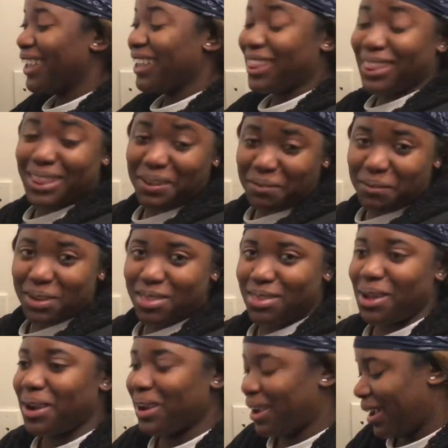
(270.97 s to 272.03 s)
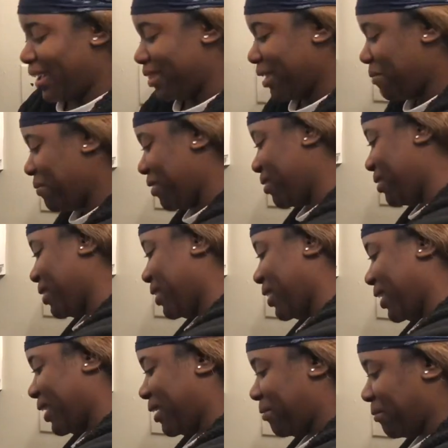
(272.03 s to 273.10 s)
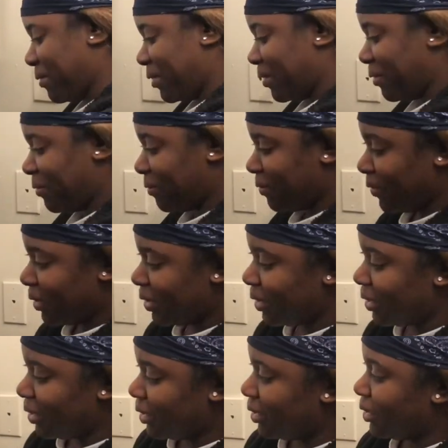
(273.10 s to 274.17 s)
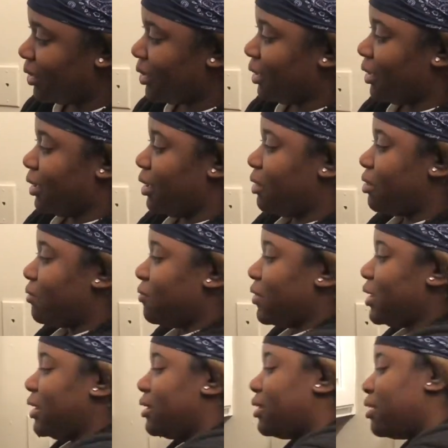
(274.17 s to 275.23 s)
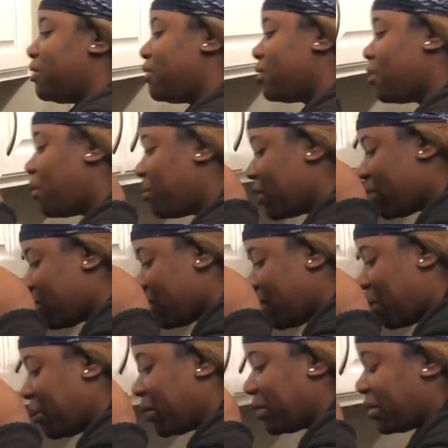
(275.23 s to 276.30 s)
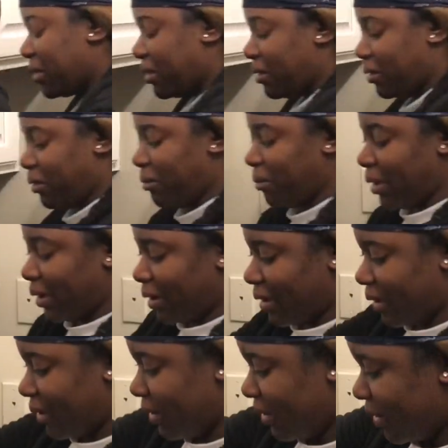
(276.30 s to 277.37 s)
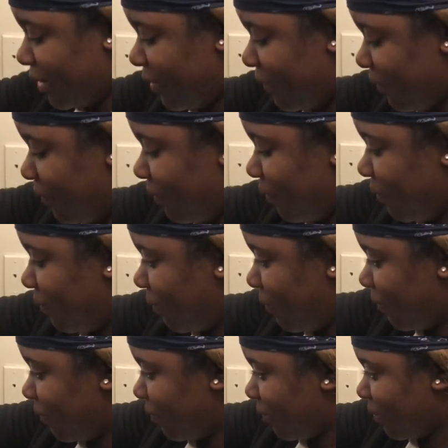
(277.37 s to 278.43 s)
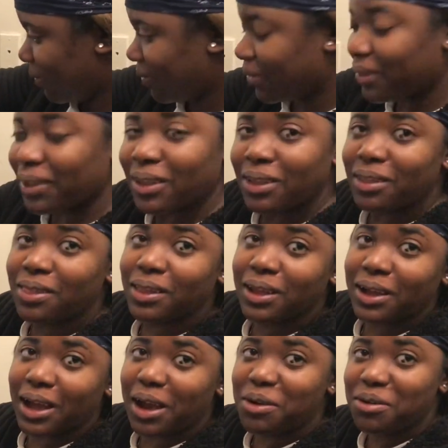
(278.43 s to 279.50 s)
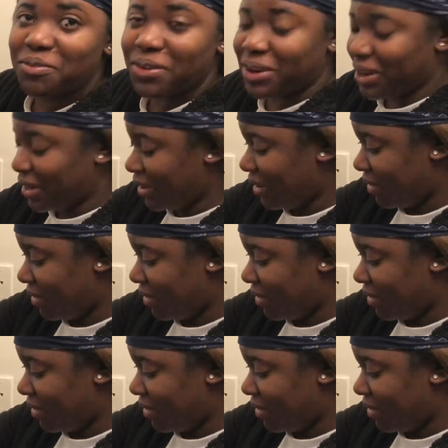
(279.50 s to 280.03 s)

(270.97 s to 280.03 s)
it's too much. Sorry, guys. I'm used to looking at though. It's really. There's so much rum in there. Oh my god. I think you need. It. You think I overdid